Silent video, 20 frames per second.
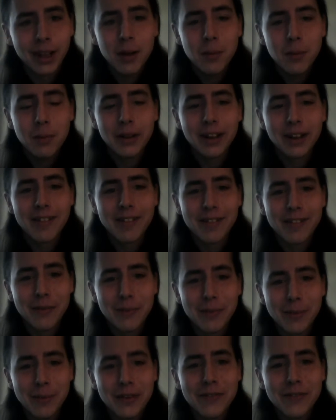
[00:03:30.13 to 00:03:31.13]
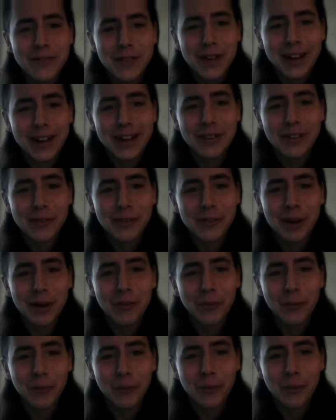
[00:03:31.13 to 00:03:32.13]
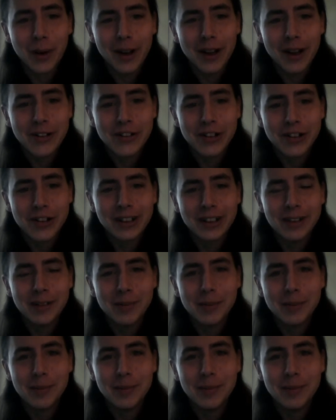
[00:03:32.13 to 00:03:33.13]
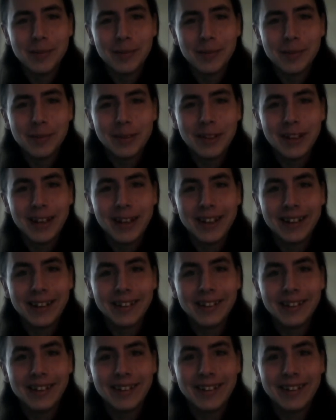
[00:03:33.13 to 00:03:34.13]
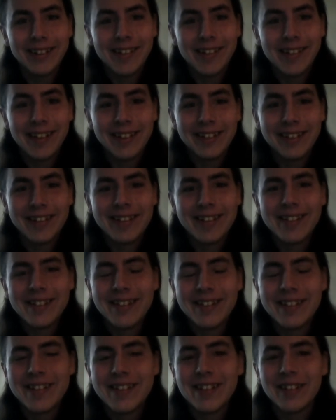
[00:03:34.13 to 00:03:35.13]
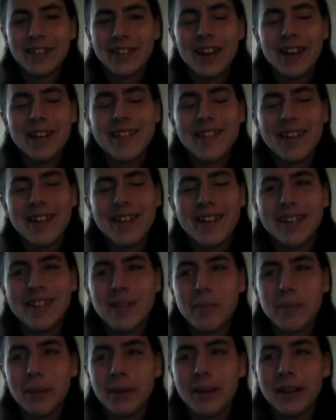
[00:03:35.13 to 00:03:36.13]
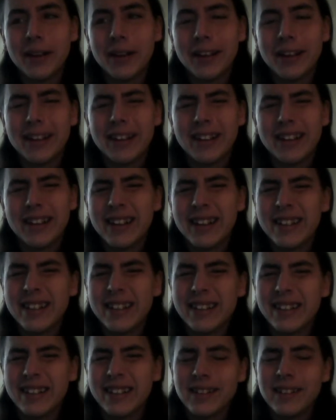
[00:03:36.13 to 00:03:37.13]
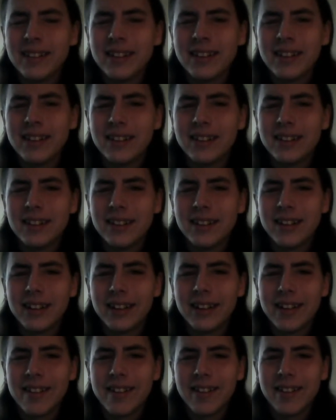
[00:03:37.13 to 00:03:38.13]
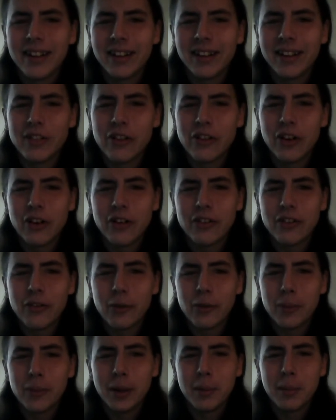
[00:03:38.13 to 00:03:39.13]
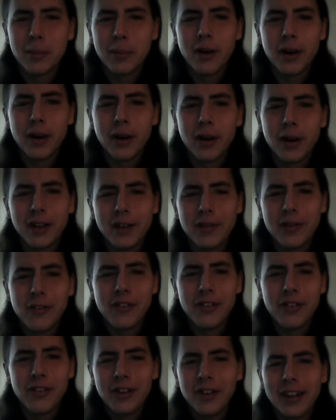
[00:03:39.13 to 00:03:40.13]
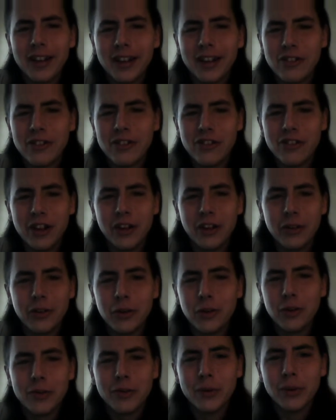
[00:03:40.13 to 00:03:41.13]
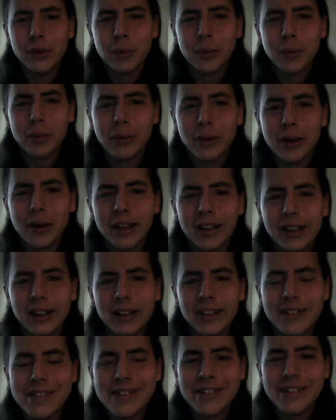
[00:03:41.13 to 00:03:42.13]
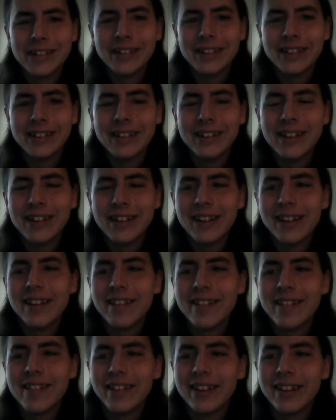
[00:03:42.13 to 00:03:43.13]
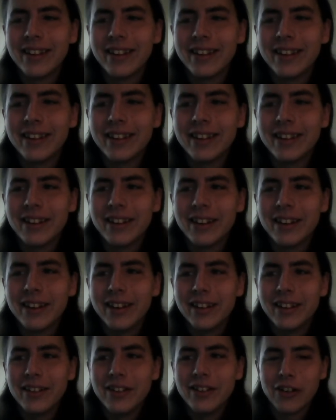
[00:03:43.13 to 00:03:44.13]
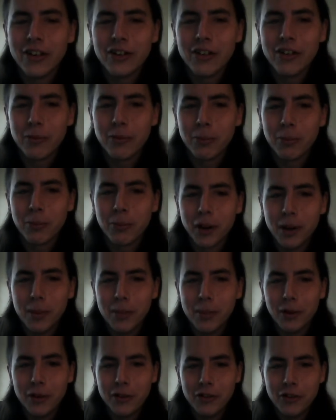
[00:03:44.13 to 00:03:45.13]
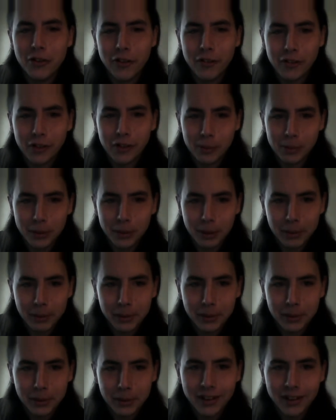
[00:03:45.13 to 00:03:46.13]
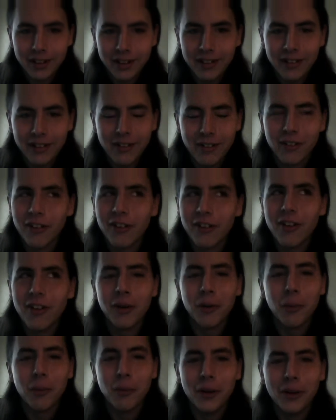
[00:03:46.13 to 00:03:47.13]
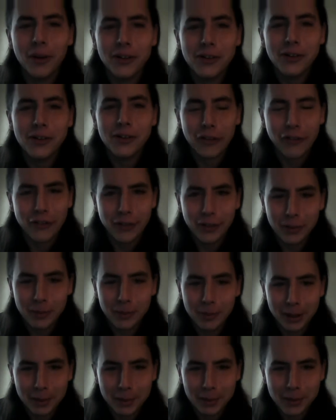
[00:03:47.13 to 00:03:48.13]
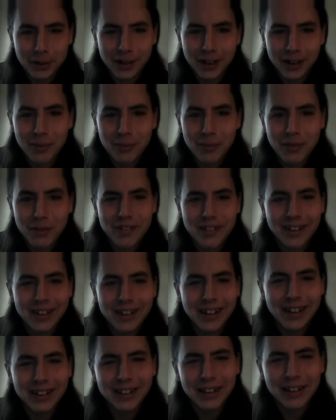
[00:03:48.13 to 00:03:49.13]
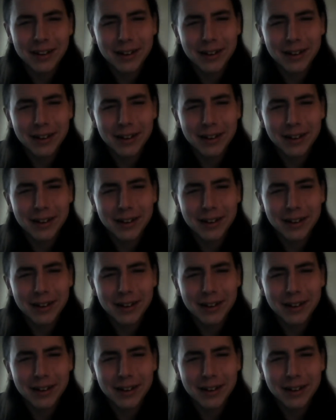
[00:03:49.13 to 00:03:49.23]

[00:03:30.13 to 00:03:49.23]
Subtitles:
Because the mere fact when I was watching him getting like sentenced and shit, not sentenced, but like I guess like the charges were being brought up, like he was in like a jail uniform already and shit, and it's like, and the charges brought up on Justin Bieber, or on a one Justin Bieber, and I'm just like,